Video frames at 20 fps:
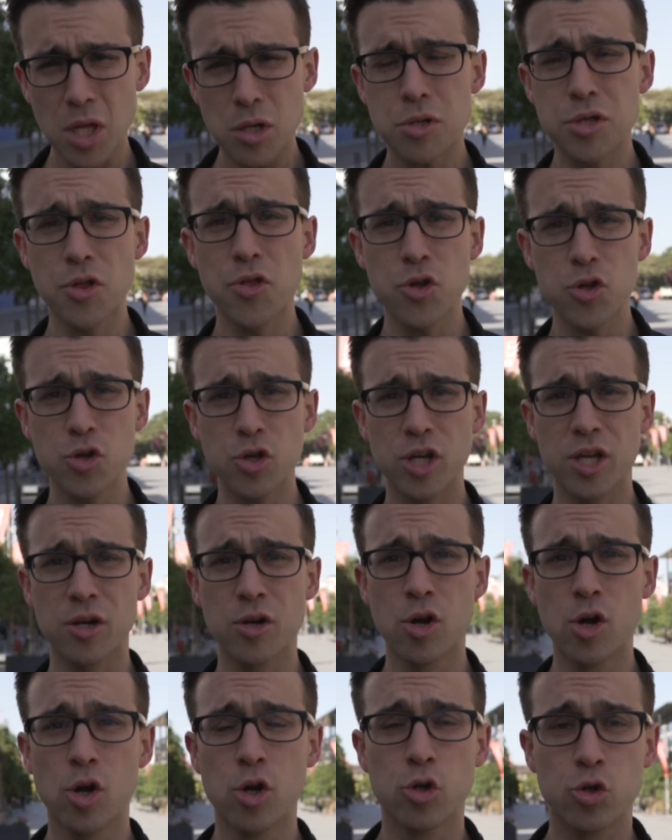so that you
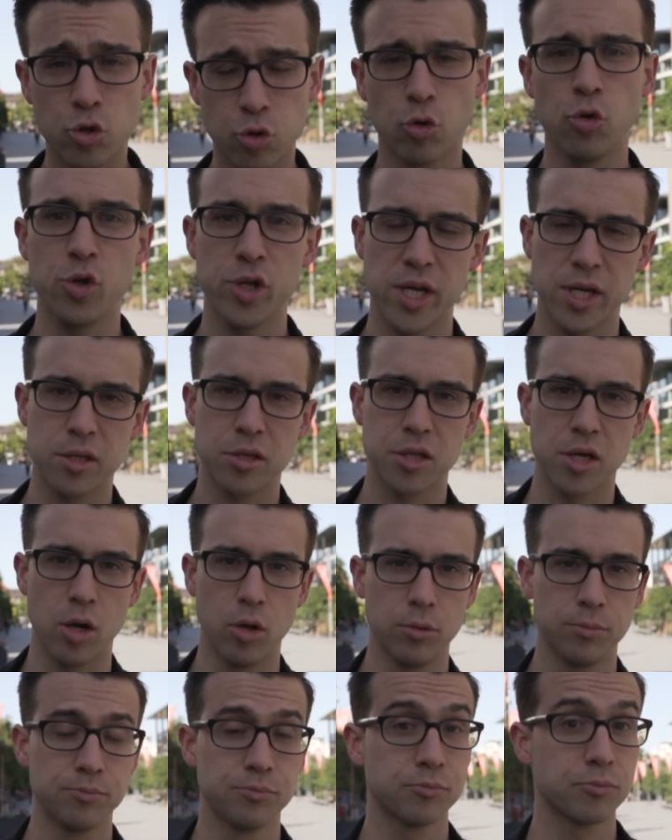can truly
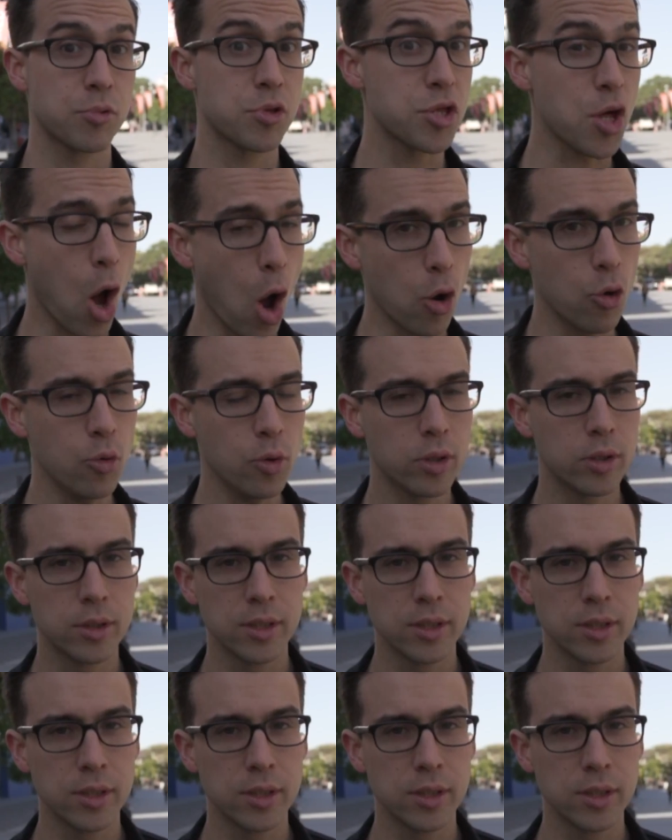excel. So,